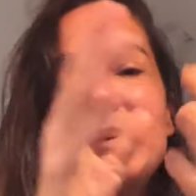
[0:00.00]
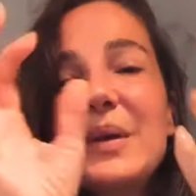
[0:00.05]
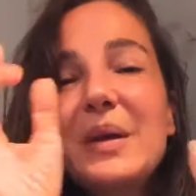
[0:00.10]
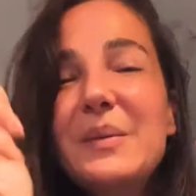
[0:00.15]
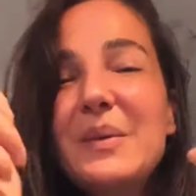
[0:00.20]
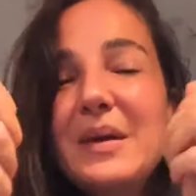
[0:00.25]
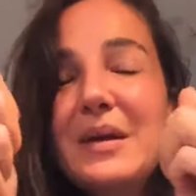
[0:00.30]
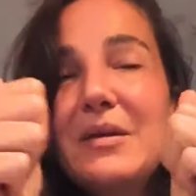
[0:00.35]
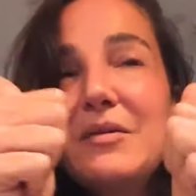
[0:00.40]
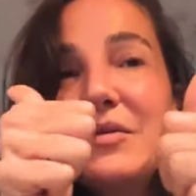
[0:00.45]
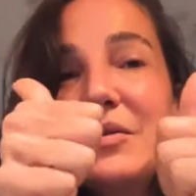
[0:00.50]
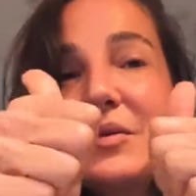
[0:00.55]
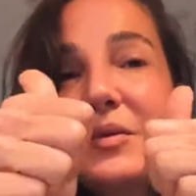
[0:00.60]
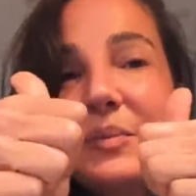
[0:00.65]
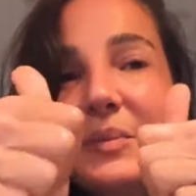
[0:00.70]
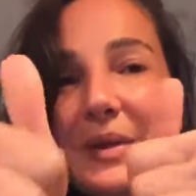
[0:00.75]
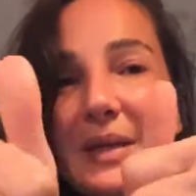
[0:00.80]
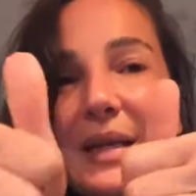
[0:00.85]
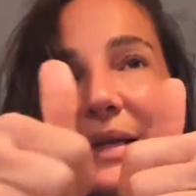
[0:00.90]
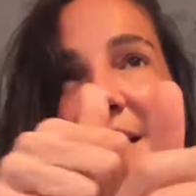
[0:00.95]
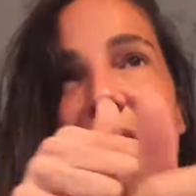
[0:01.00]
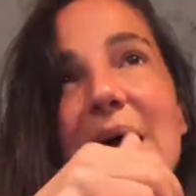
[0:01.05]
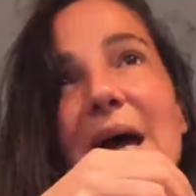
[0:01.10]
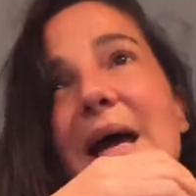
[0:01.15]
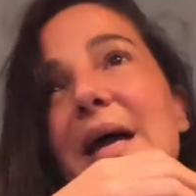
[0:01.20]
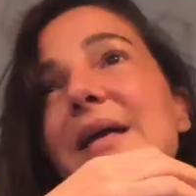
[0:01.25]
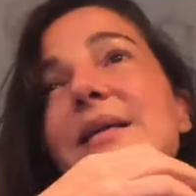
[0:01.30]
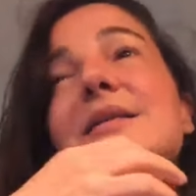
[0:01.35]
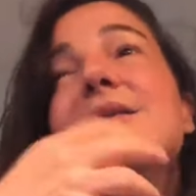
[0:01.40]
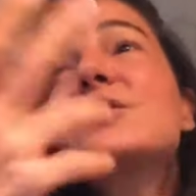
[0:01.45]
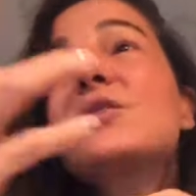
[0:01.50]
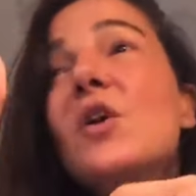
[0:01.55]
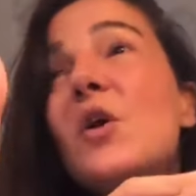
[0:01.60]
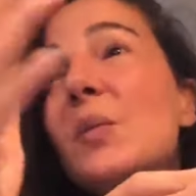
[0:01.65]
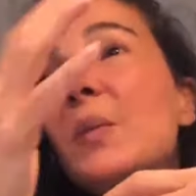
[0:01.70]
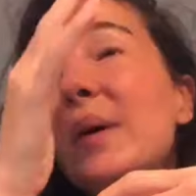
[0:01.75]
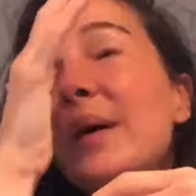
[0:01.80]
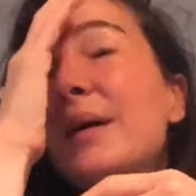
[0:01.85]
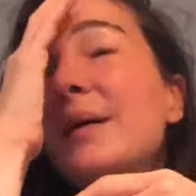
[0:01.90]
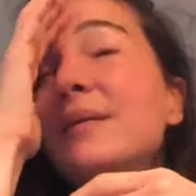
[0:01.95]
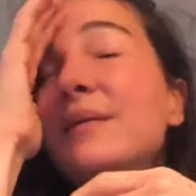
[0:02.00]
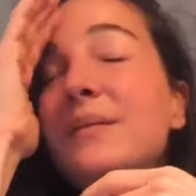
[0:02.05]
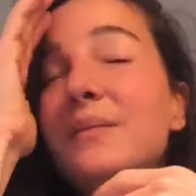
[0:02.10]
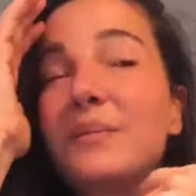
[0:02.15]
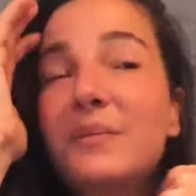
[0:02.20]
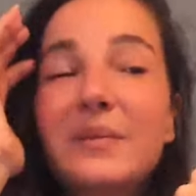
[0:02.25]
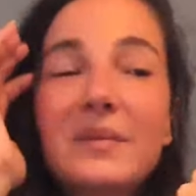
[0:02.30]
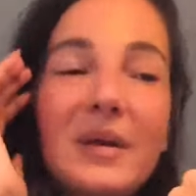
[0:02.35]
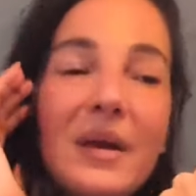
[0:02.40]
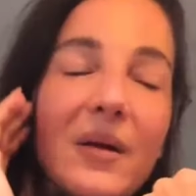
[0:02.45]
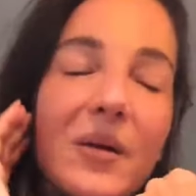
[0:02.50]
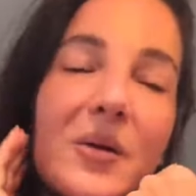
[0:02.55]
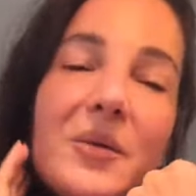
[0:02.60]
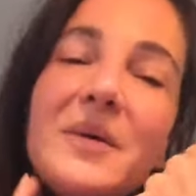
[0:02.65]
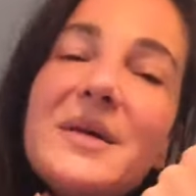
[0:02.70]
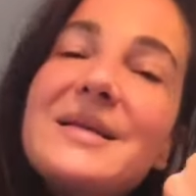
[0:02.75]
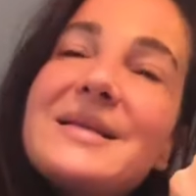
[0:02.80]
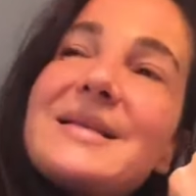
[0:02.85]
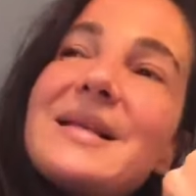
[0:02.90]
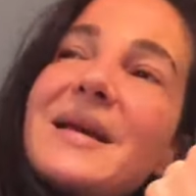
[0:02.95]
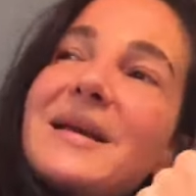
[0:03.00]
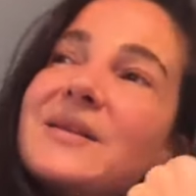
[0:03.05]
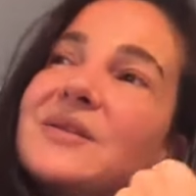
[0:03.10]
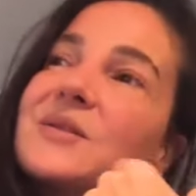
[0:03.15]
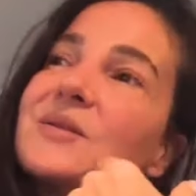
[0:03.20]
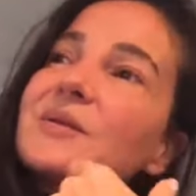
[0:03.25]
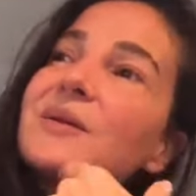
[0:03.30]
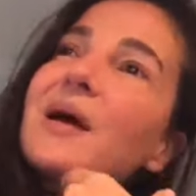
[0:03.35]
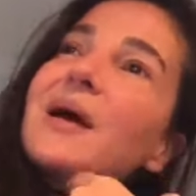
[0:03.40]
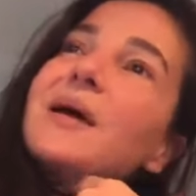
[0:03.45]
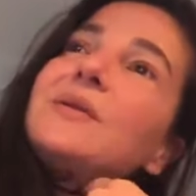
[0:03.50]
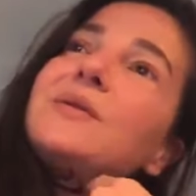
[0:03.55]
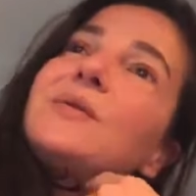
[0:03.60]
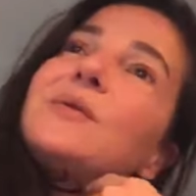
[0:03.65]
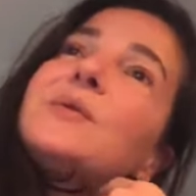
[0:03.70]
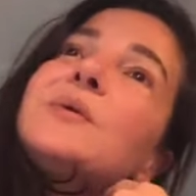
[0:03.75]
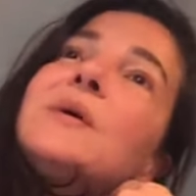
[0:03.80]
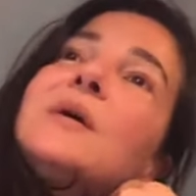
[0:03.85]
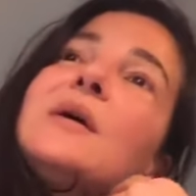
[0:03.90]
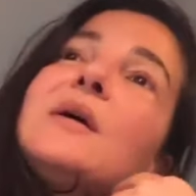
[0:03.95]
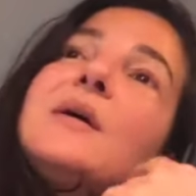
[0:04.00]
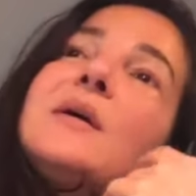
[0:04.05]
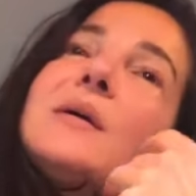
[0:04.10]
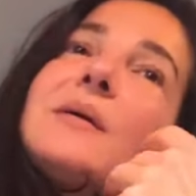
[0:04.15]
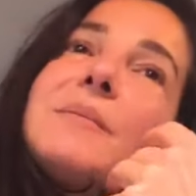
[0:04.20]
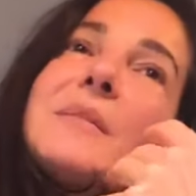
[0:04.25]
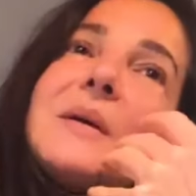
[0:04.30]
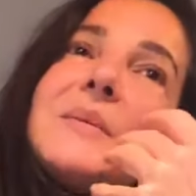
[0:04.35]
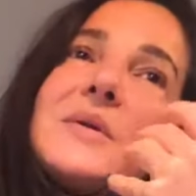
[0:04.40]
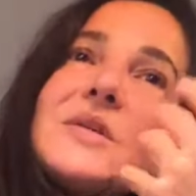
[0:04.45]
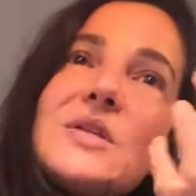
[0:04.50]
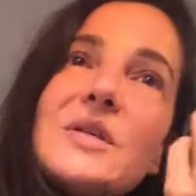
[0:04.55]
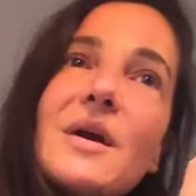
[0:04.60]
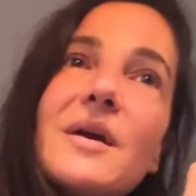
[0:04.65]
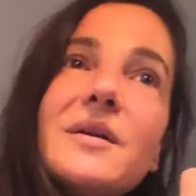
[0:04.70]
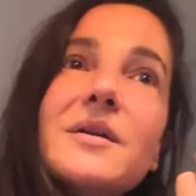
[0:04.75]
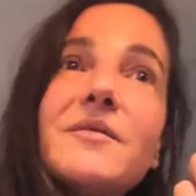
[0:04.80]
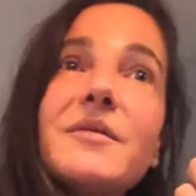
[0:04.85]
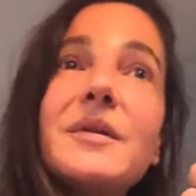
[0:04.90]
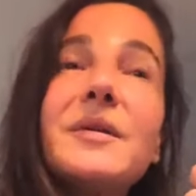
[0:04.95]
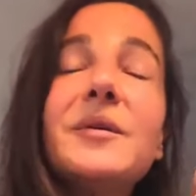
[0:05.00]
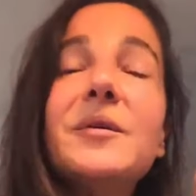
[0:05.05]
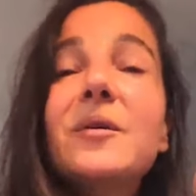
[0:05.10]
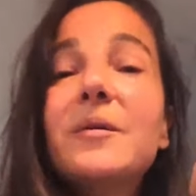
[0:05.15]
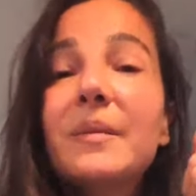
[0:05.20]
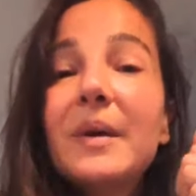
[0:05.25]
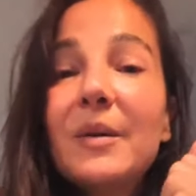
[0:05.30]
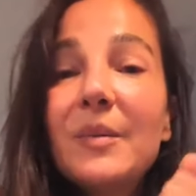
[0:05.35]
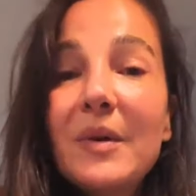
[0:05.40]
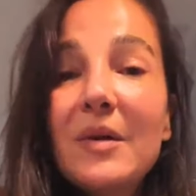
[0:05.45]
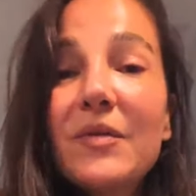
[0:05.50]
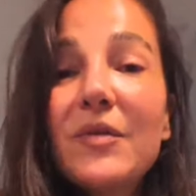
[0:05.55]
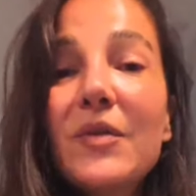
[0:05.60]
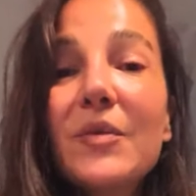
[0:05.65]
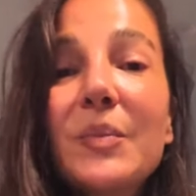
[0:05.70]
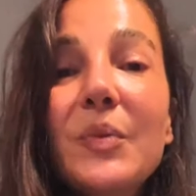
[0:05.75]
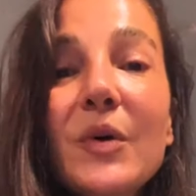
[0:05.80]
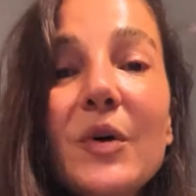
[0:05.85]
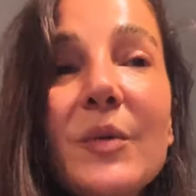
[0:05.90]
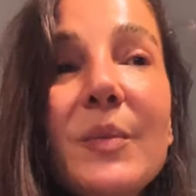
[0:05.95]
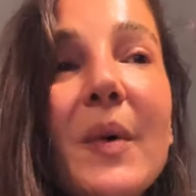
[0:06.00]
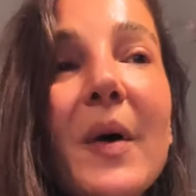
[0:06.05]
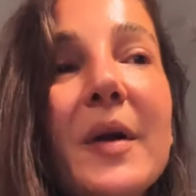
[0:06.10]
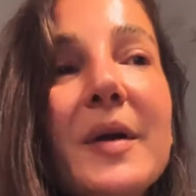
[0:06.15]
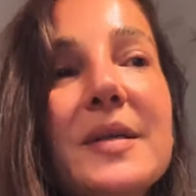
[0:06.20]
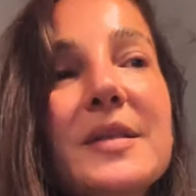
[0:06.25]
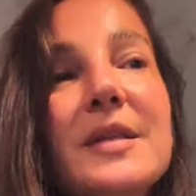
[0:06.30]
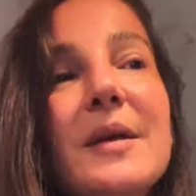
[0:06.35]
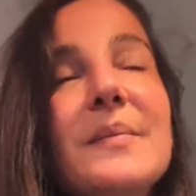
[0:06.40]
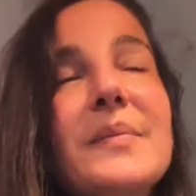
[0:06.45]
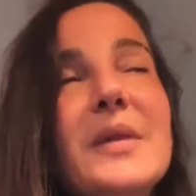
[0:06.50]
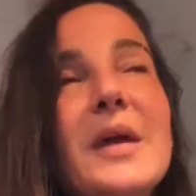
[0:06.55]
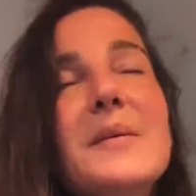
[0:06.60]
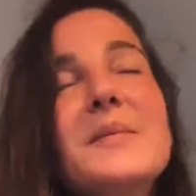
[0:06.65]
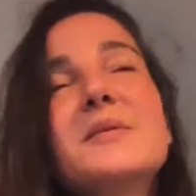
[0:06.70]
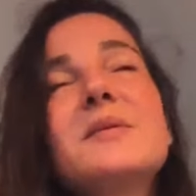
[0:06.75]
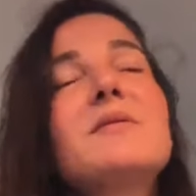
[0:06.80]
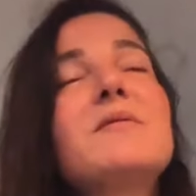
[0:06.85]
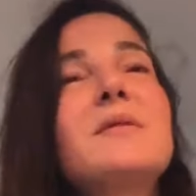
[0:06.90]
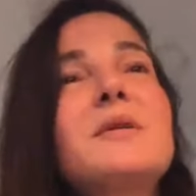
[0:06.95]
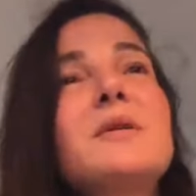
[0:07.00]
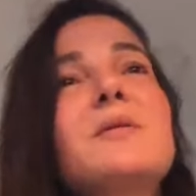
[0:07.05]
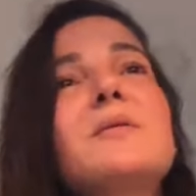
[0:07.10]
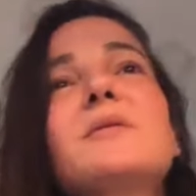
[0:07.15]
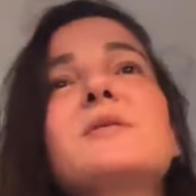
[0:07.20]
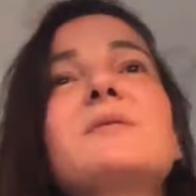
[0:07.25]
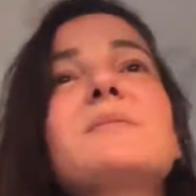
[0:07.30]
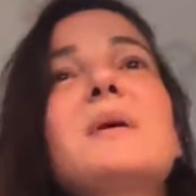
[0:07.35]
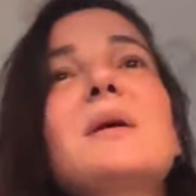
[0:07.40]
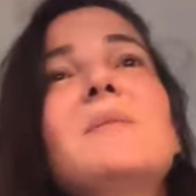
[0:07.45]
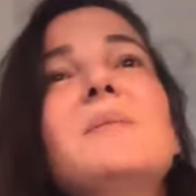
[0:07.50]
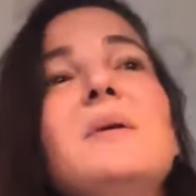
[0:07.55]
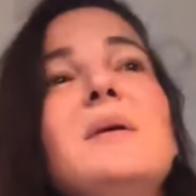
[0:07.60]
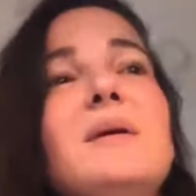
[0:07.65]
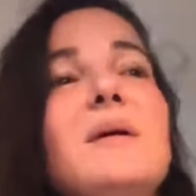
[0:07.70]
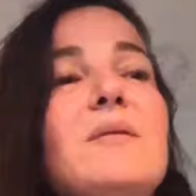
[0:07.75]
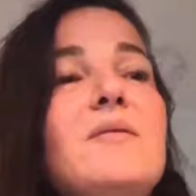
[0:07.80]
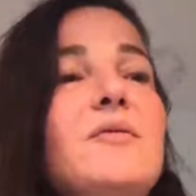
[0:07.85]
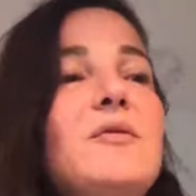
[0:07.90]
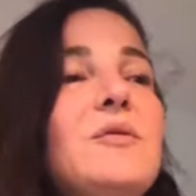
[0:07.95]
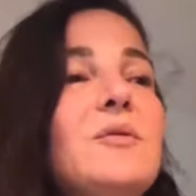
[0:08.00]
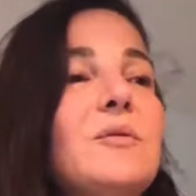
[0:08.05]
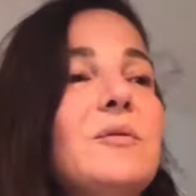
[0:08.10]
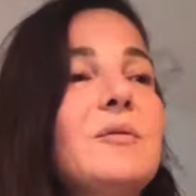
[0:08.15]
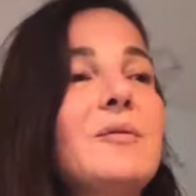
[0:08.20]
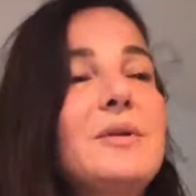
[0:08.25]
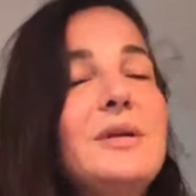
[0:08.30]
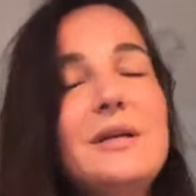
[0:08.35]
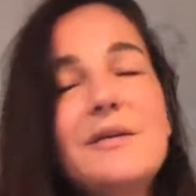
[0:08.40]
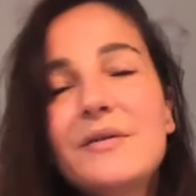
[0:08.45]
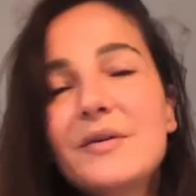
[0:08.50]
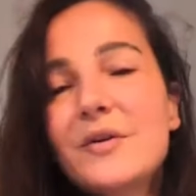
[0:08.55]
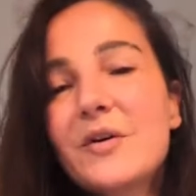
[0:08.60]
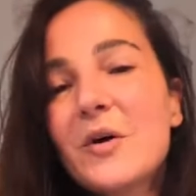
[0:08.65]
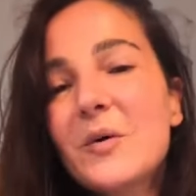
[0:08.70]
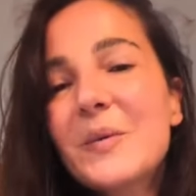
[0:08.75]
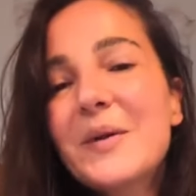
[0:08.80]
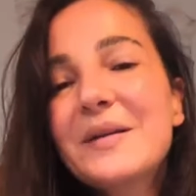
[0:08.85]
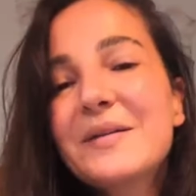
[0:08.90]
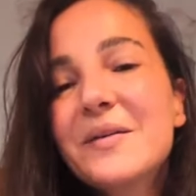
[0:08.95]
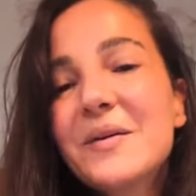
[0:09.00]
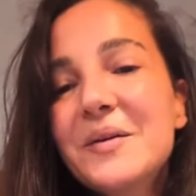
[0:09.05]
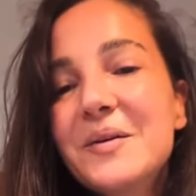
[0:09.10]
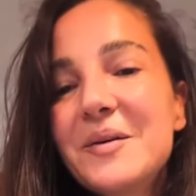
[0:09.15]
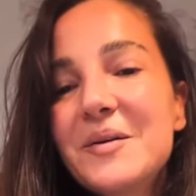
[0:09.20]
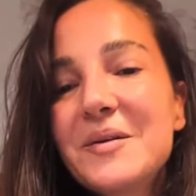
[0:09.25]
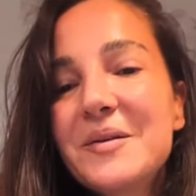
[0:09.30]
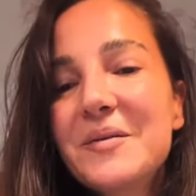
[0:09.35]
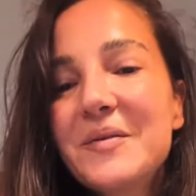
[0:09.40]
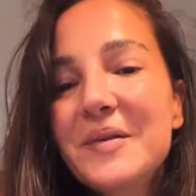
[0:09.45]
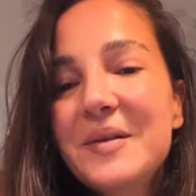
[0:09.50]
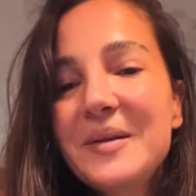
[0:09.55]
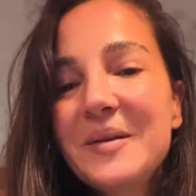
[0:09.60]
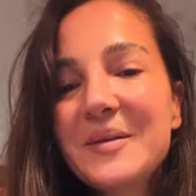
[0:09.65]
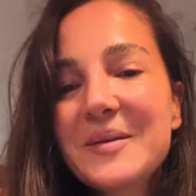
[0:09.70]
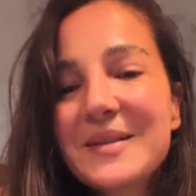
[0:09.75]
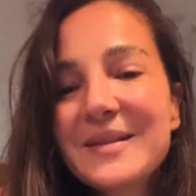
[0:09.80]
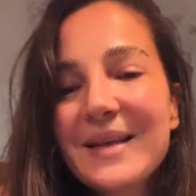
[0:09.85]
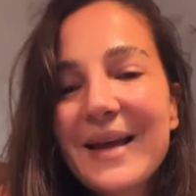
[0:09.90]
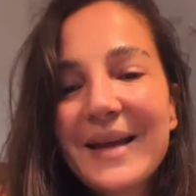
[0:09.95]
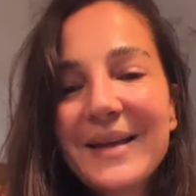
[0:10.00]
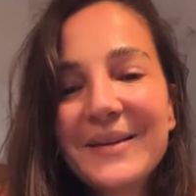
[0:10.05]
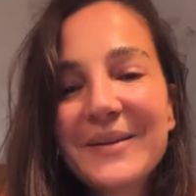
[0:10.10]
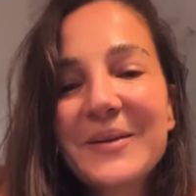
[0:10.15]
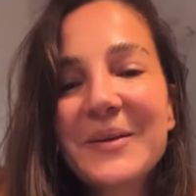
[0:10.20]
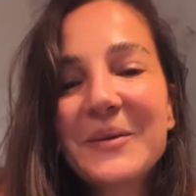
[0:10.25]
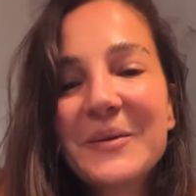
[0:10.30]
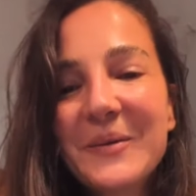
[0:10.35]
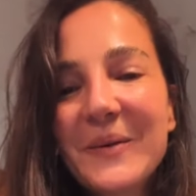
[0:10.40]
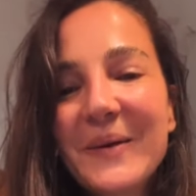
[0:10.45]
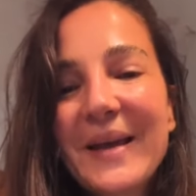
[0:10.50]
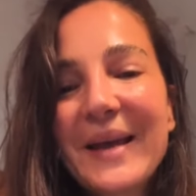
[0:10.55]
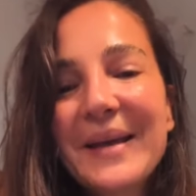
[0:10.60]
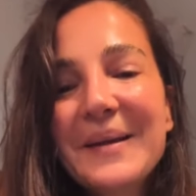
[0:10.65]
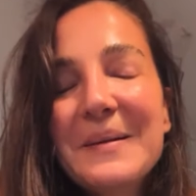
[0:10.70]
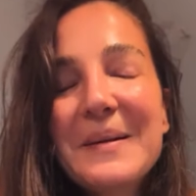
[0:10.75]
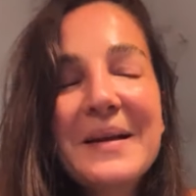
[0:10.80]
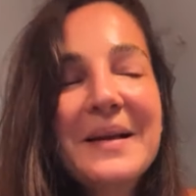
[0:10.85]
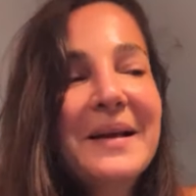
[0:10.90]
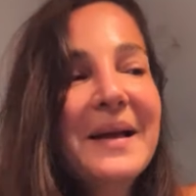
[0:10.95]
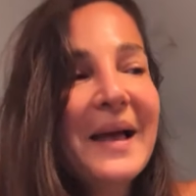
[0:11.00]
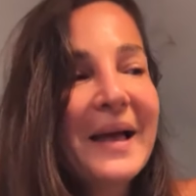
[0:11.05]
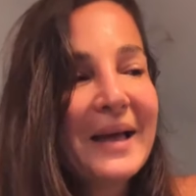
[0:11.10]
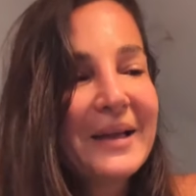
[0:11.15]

Maybe if you click likes, comment, always like try to maybe share the video. Maybe if you bookmark sometimes the videos. Maybe if you leave a comment under the videos. Anton, okay.